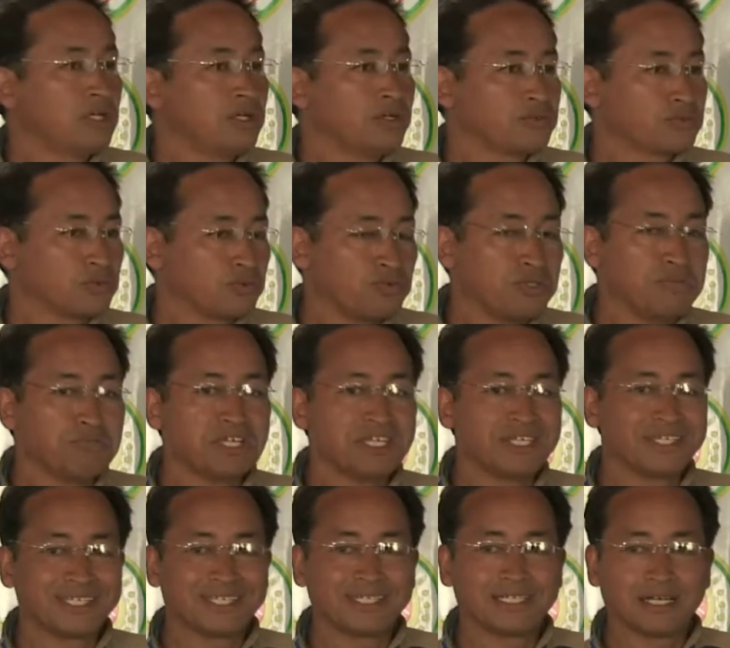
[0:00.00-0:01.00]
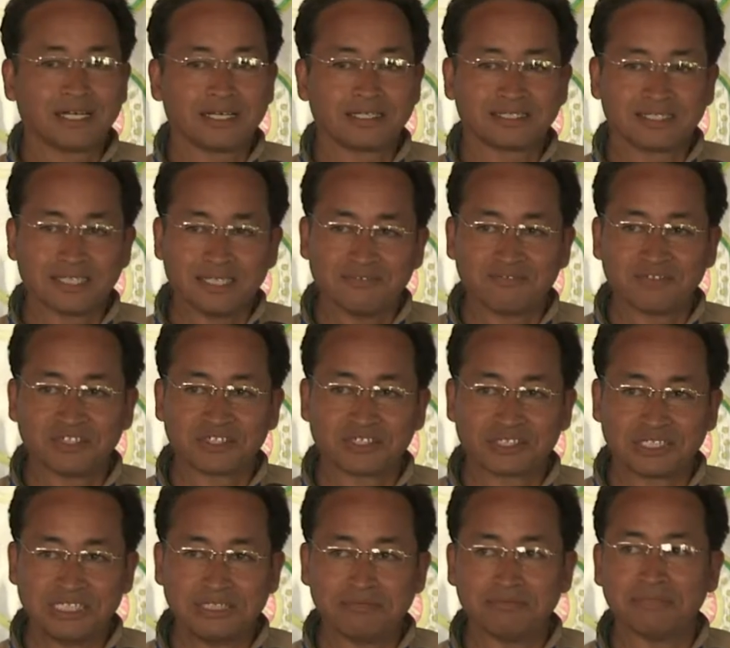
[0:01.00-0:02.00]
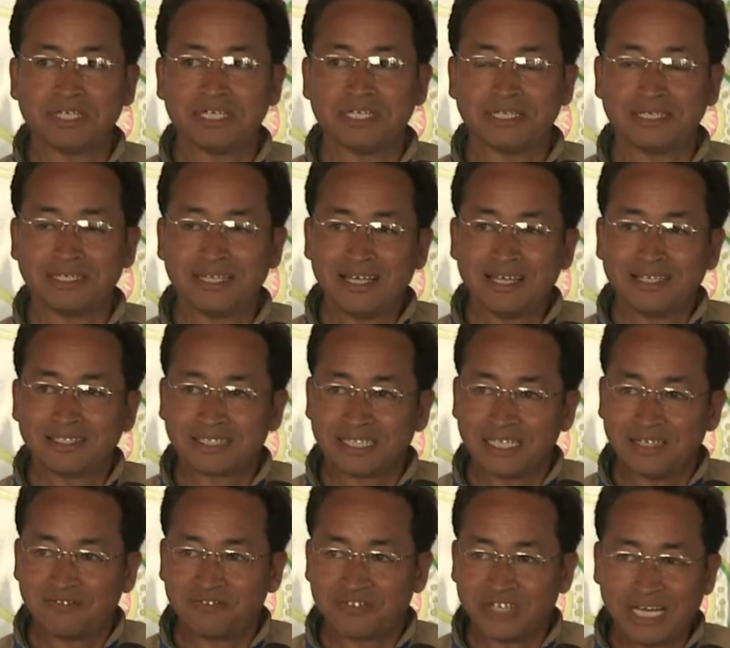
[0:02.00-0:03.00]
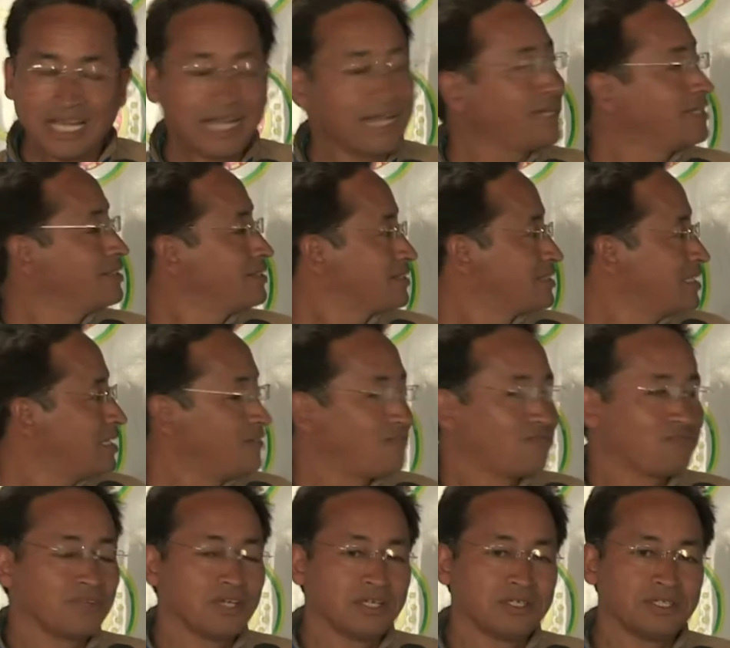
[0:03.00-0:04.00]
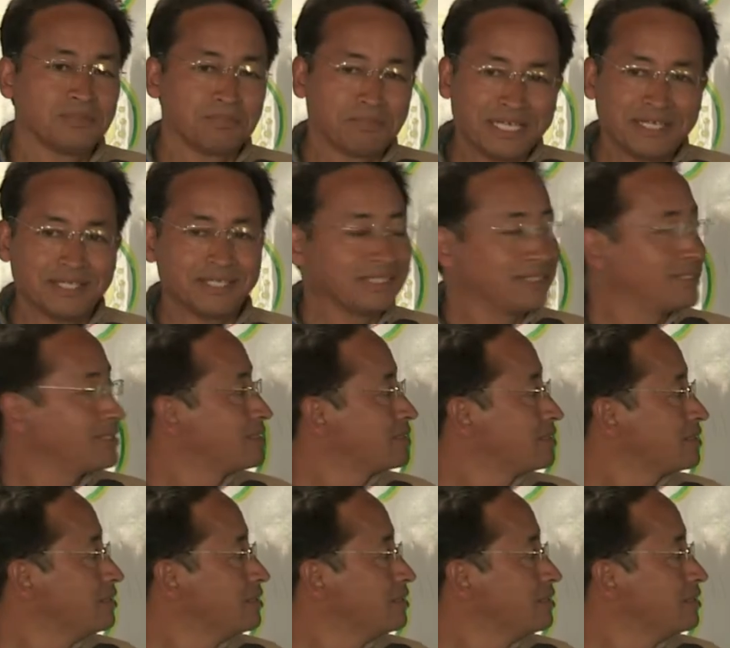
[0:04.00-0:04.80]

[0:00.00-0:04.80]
So we maintain our self-esteem and self-reliance, self-dependence.